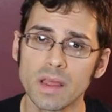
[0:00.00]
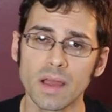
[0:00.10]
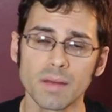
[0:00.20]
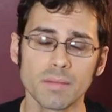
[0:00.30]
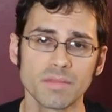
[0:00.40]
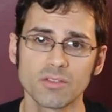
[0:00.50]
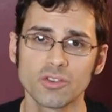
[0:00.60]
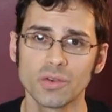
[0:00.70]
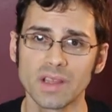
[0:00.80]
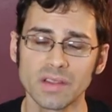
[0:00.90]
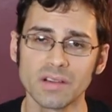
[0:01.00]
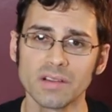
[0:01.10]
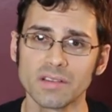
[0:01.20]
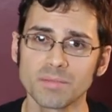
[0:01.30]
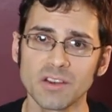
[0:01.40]
I'm shooting
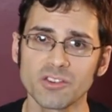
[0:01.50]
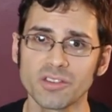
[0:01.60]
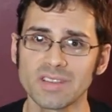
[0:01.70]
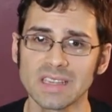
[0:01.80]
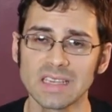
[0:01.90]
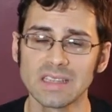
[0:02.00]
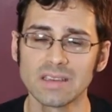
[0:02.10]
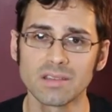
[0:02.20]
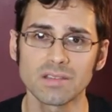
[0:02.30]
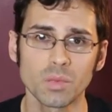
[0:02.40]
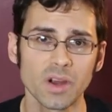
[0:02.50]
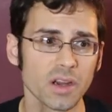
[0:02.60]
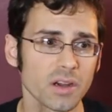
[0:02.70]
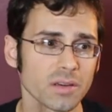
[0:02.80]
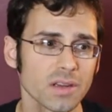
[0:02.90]
little special scenes
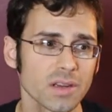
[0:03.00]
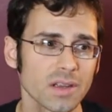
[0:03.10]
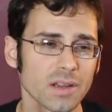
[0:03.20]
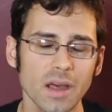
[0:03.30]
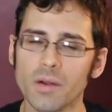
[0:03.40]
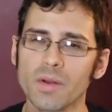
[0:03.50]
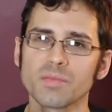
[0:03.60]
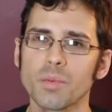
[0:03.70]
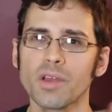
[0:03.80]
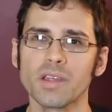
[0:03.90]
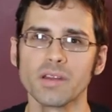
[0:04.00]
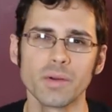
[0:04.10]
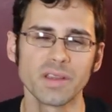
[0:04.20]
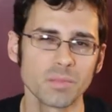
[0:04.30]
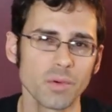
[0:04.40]
where, I don't want to spoil
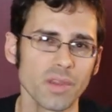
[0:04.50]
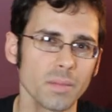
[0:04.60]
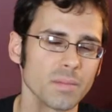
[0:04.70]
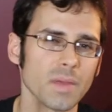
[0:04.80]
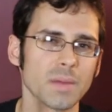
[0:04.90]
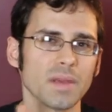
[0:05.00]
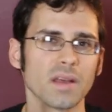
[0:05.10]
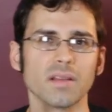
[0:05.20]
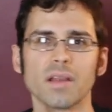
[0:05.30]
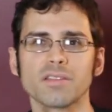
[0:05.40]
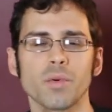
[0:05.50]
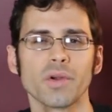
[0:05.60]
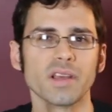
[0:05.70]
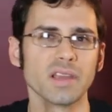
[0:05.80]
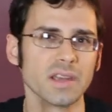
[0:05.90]
it, but maybe I'll
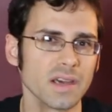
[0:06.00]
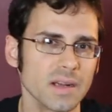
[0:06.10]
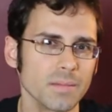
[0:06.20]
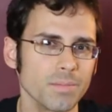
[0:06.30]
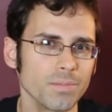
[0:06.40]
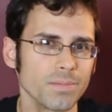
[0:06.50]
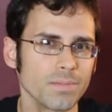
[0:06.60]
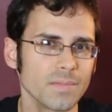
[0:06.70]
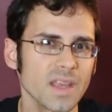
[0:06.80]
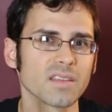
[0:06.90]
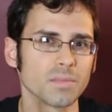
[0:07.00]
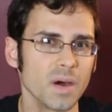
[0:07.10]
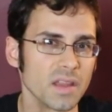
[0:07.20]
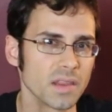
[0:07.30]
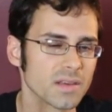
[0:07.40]
spoil it next month.